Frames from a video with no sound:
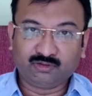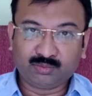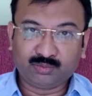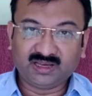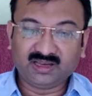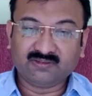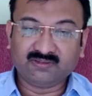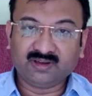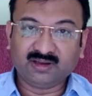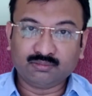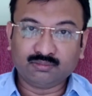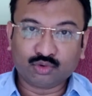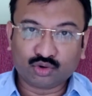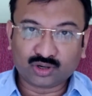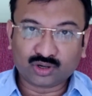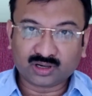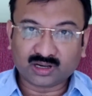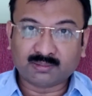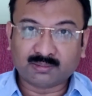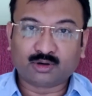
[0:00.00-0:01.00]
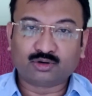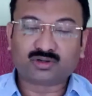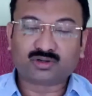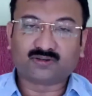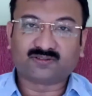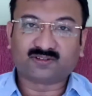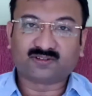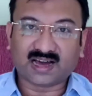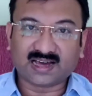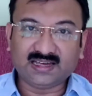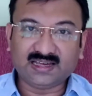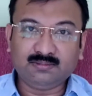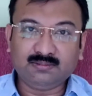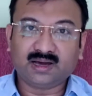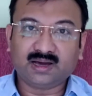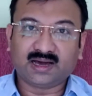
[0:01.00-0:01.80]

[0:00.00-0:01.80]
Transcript: would be giving more amount of time,